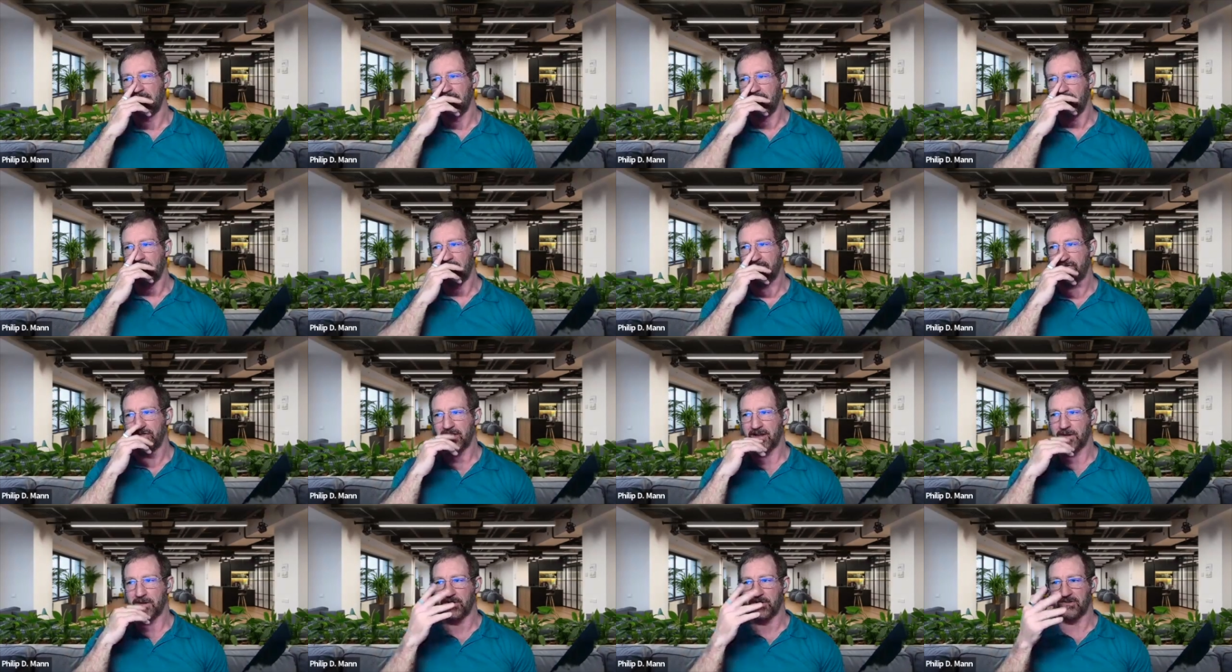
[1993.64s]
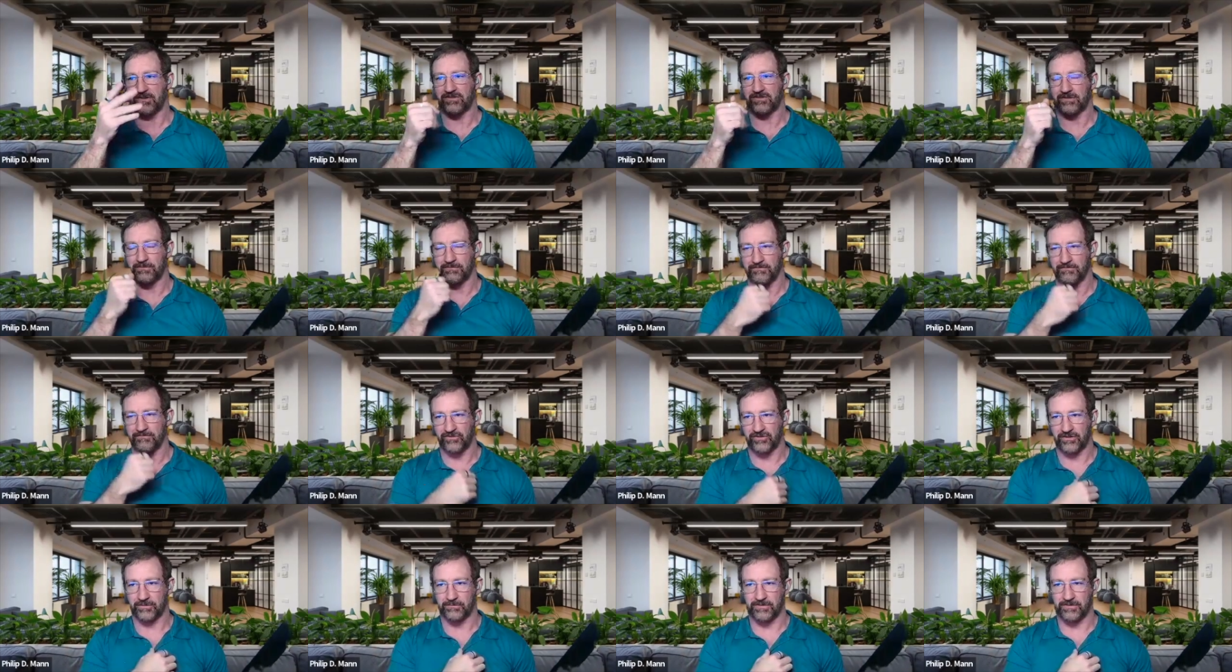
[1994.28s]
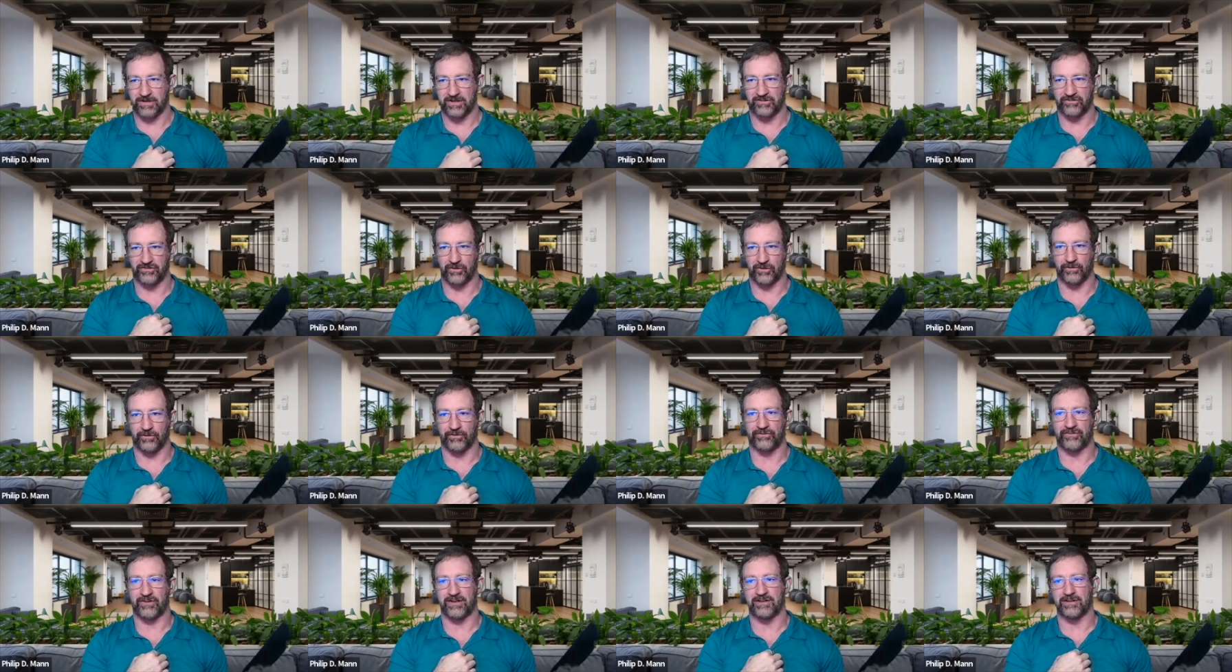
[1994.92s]
I think about some
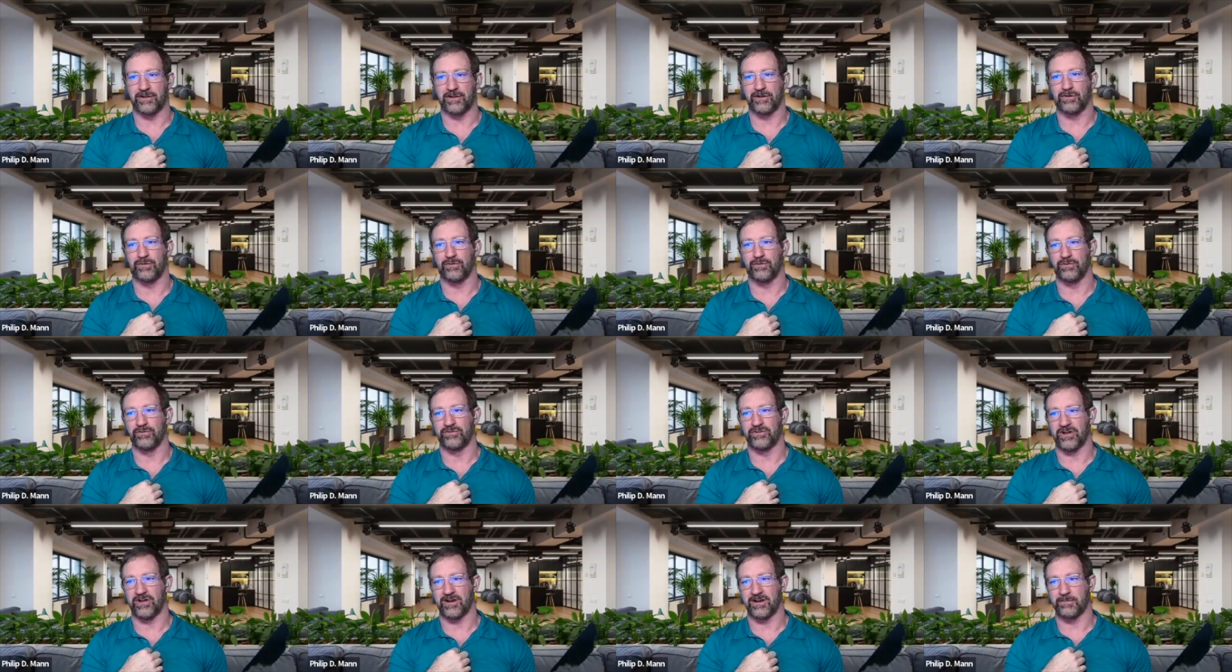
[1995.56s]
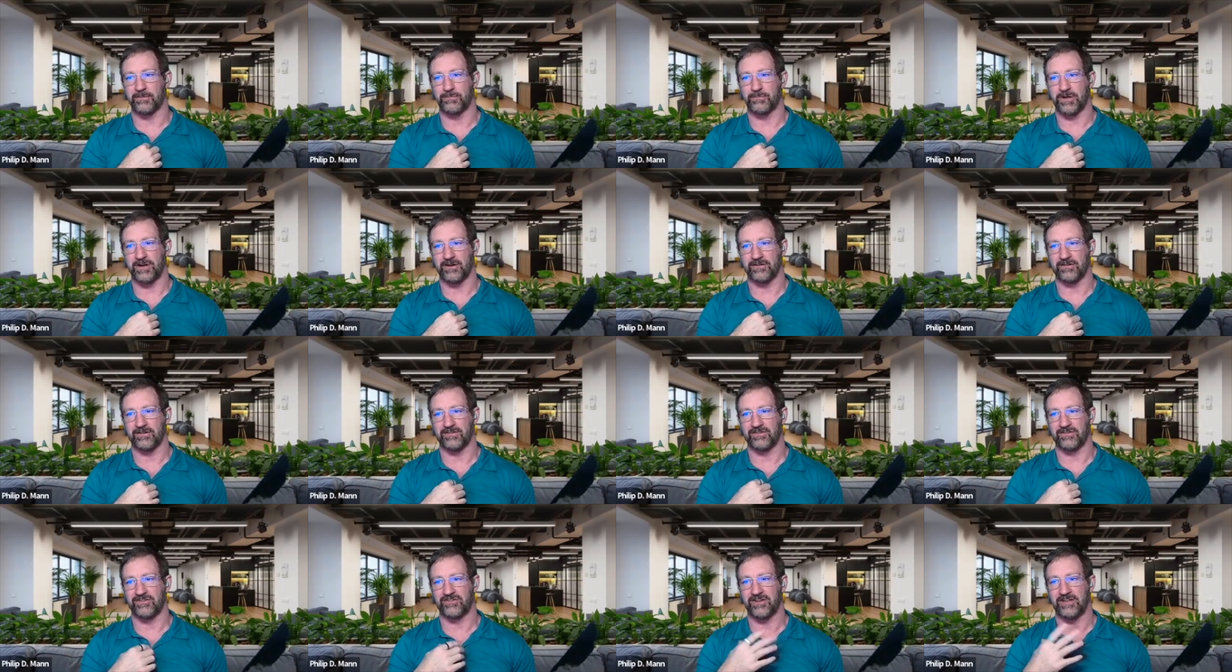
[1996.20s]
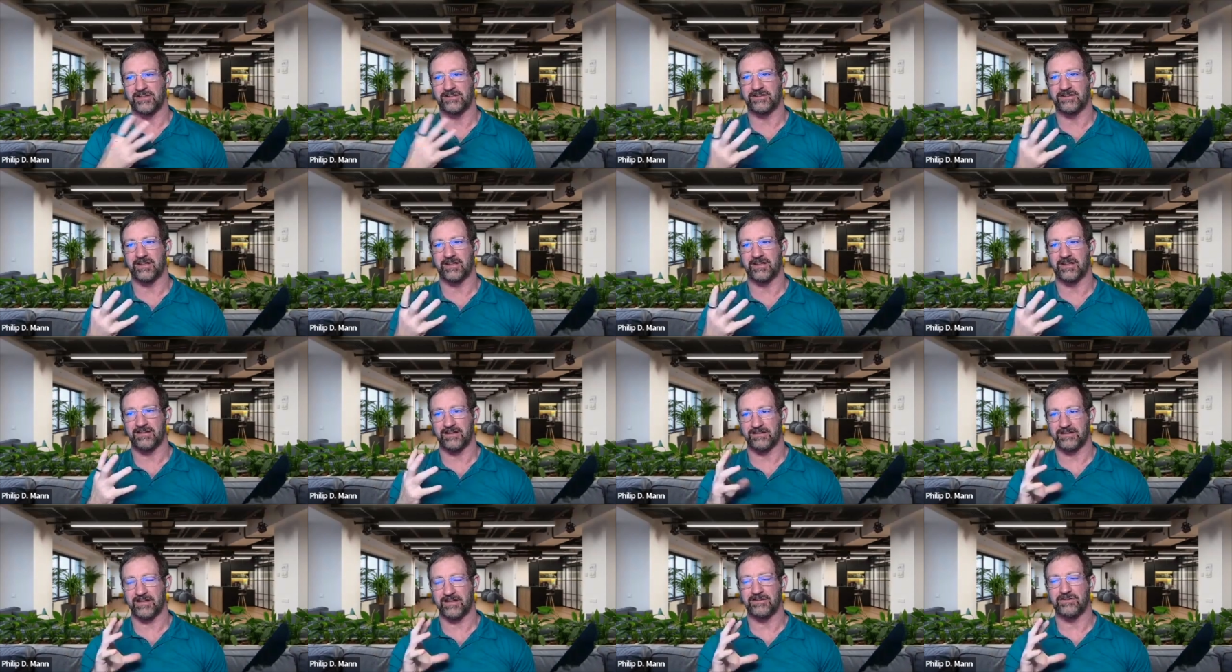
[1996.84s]
consultants I know who talk about
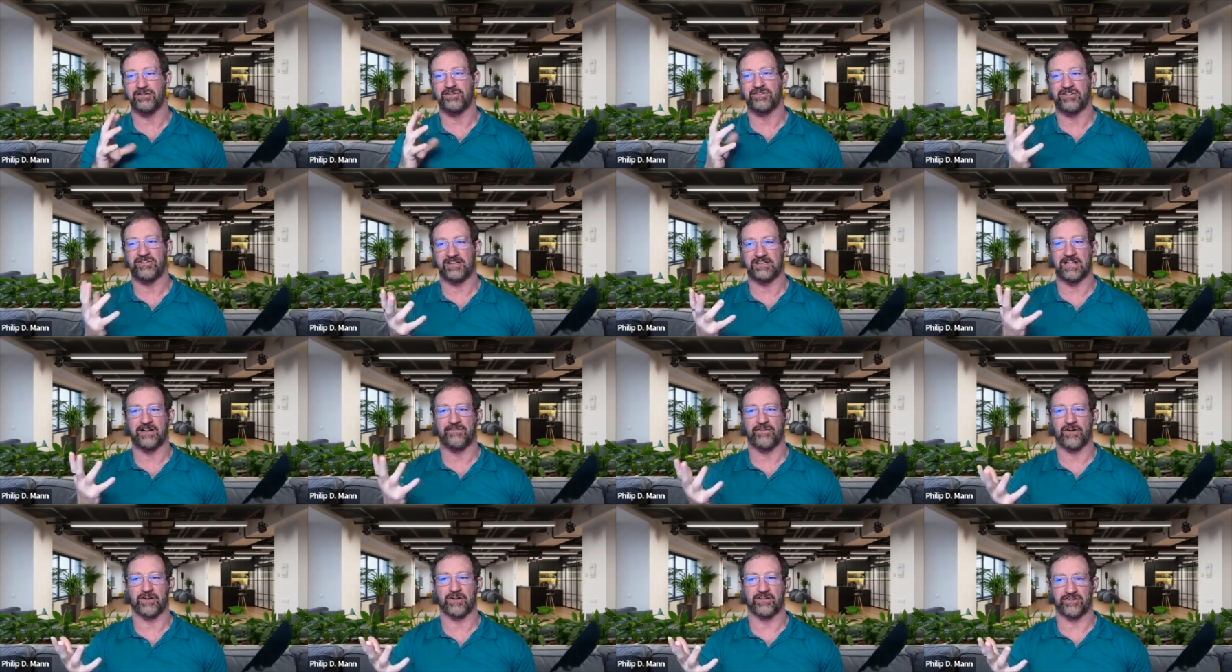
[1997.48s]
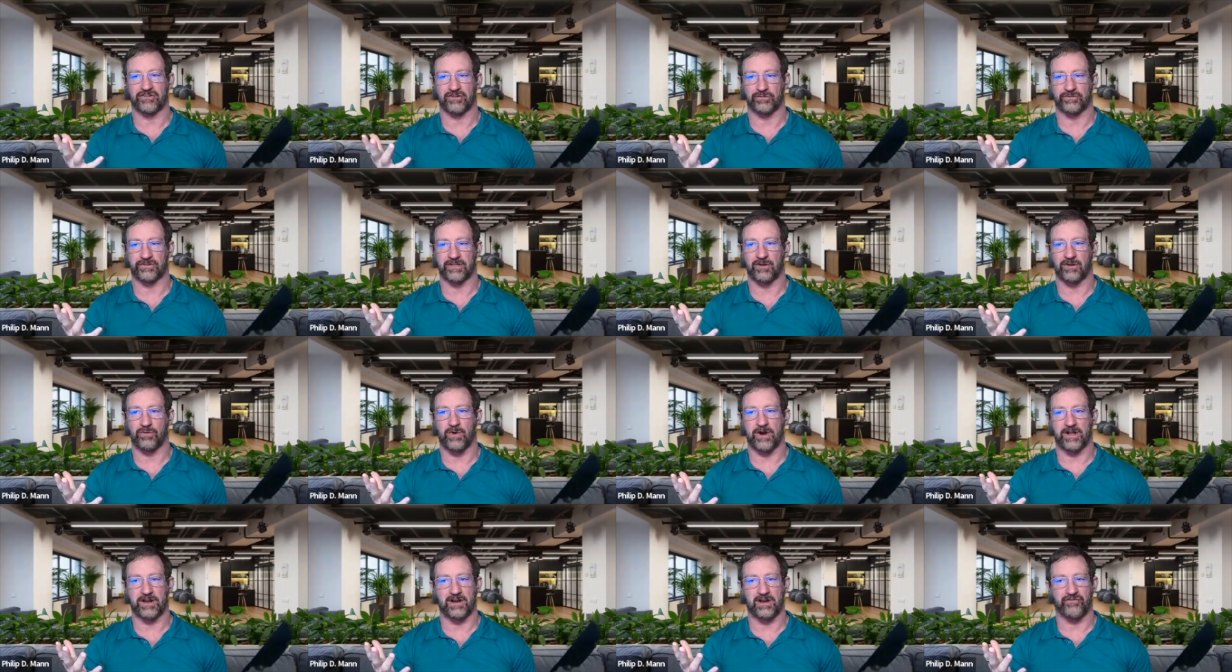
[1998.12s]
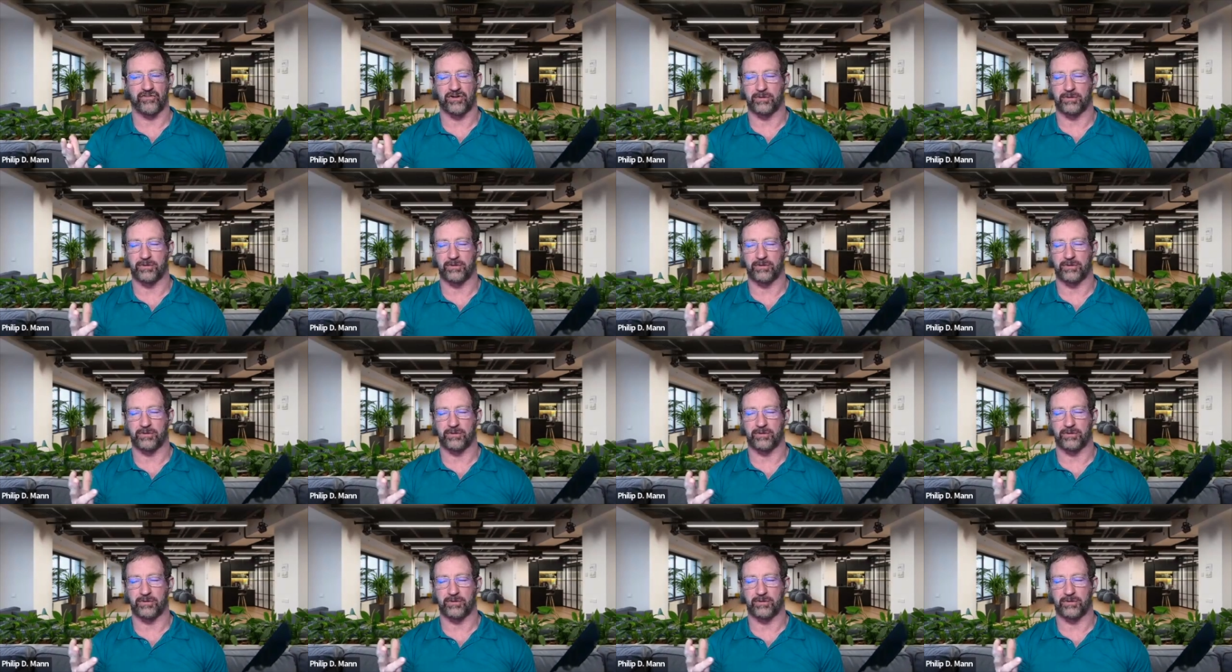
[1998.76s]
they do C-level consulting quite often.